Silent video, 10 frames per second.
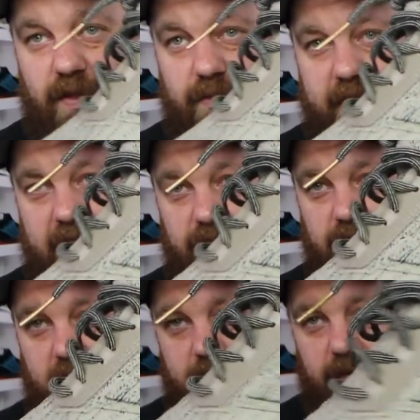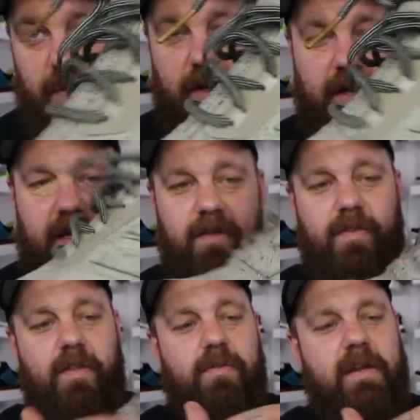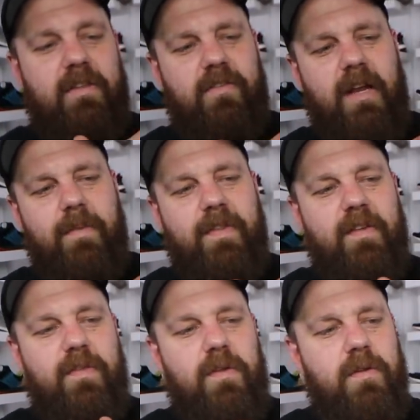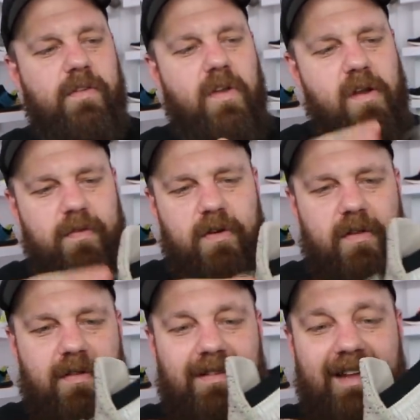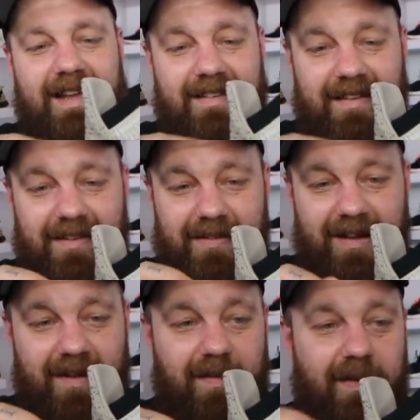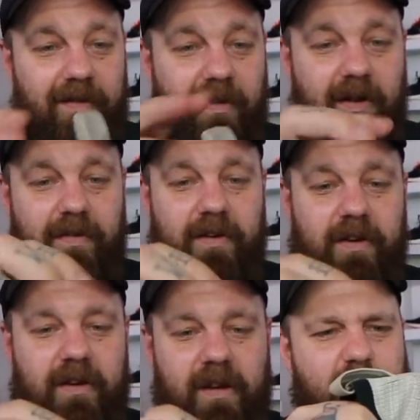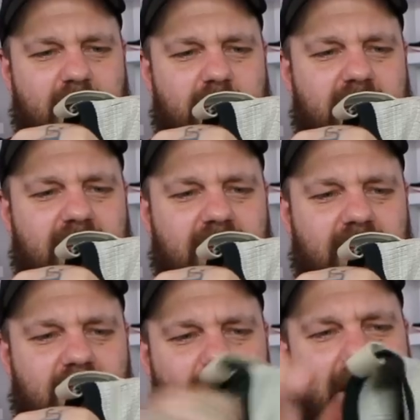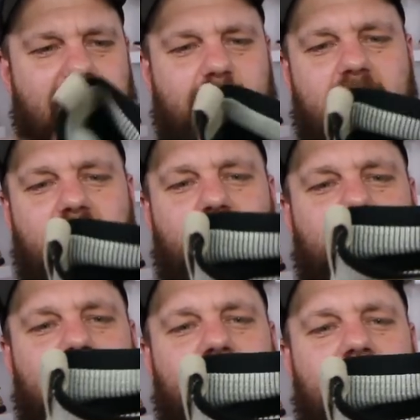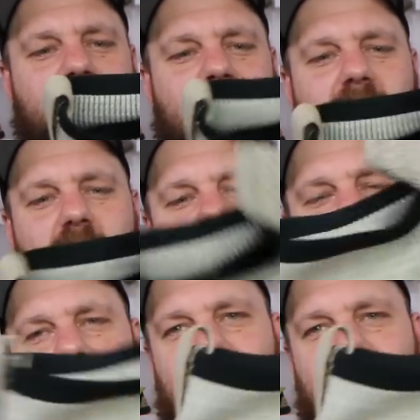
the 3D stripes. But uh, yeah, so the 3D stripes, they feel a little softer. The laces are definitely softer. That might be it. This back panel feels like it's got a little bit of